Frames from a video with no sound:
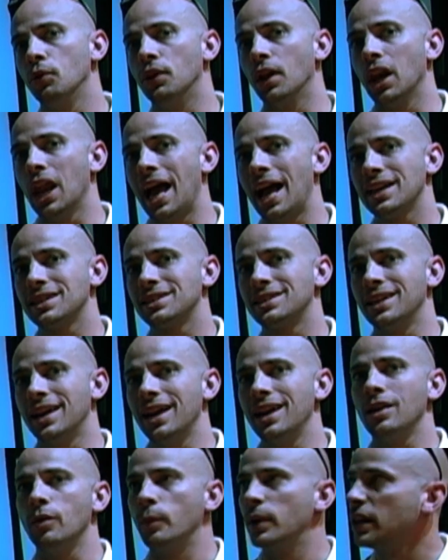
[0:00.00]
the last
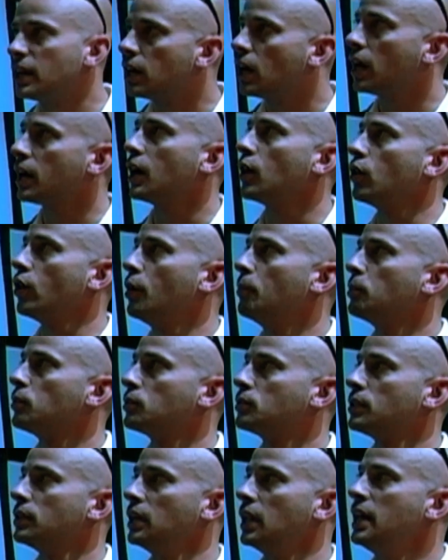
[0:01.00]
set and we cut our lumber
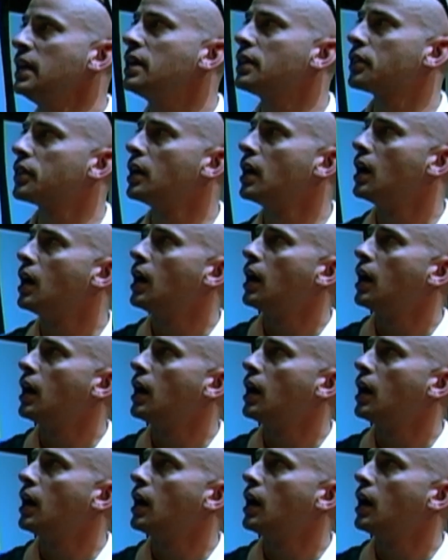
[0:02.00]
to length.